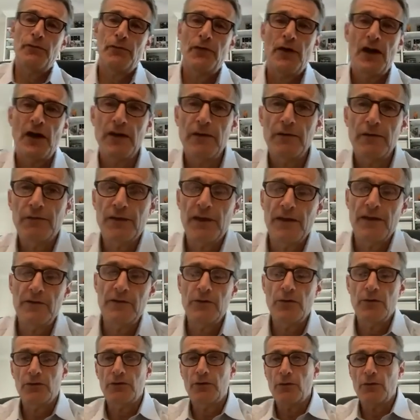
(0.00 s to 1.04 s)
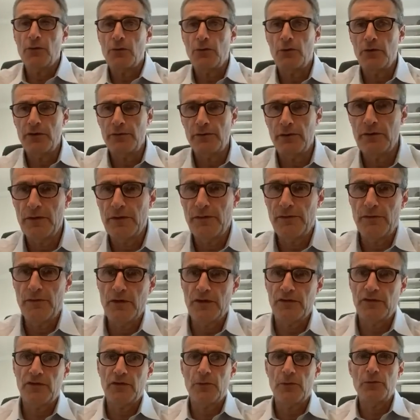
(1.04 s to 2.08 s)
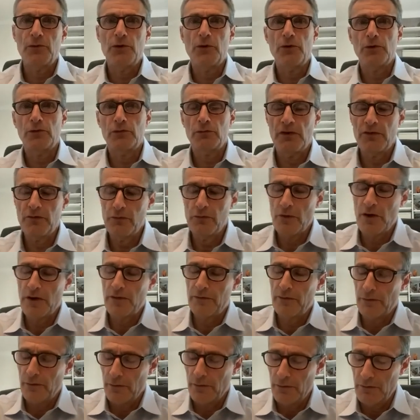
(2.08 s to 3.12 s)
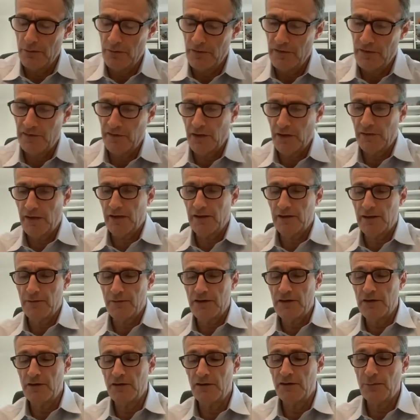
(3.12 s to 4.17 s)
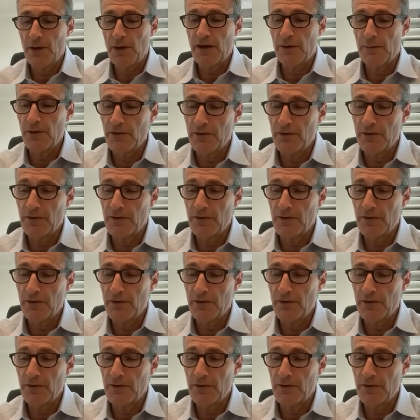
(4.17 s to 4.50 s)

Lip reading: 5-10 years ago, even if you had some years when you had a decent activity in SPAC,